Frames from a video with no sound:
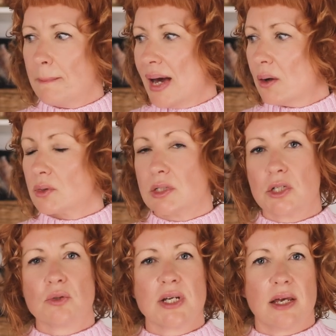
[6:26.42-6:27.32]
amount
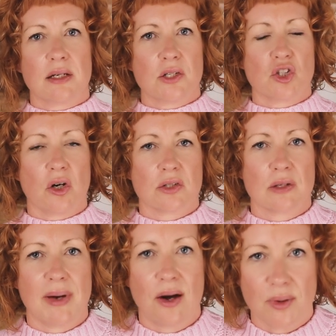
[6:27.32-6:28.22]
do you tend to charge
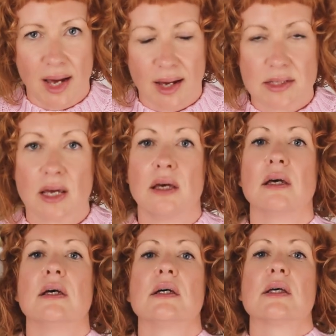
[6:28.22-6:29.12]
them out at?
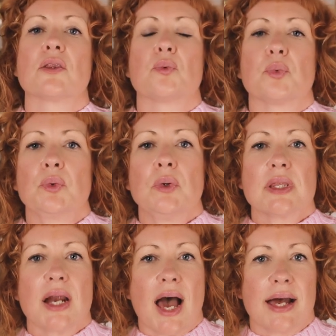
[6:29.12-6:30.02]
The rule
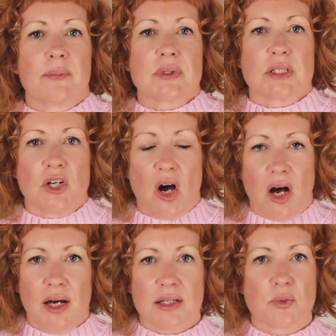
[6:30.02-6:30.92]
that I was
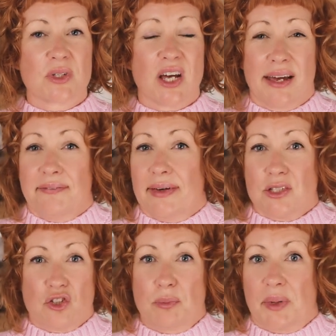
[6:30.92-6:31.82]
taught, which I
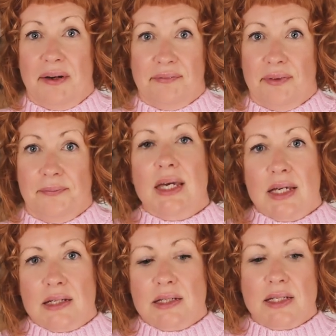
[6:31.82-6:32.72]
find super helpful,
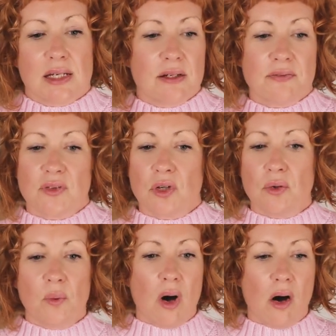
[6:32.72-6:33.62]
is if
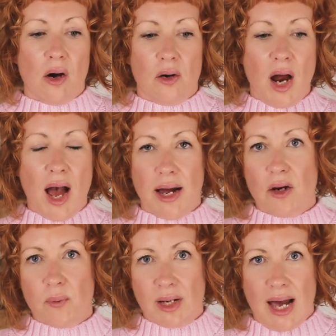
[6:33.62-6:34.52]
you are
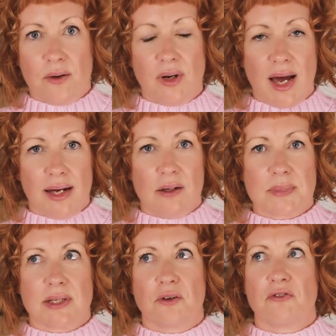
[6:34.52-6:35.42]
hiring out
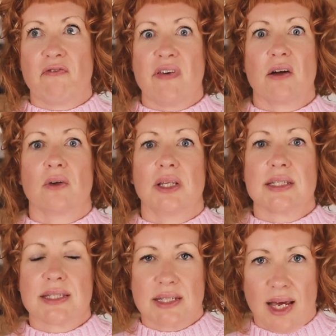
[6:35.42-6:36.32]
items that are fairly
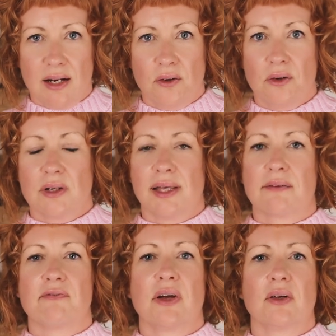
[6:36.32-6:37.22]
standard,
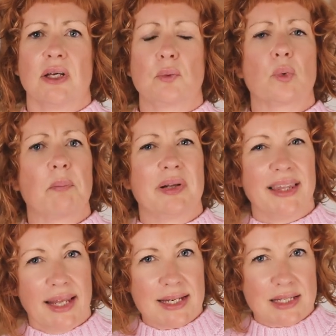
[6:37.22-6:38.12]
like fairly
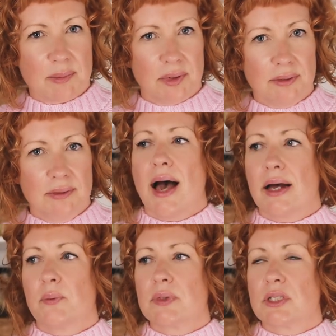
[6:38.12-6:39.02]
replaceable,
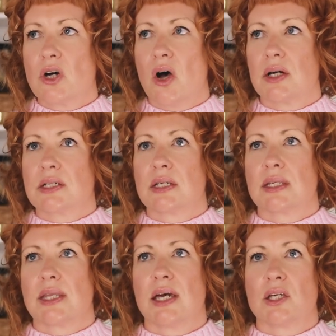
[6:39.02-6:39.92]
I was taught
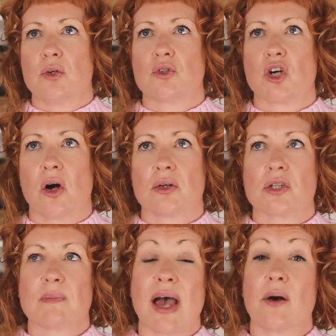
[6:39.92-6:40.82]
that you charge them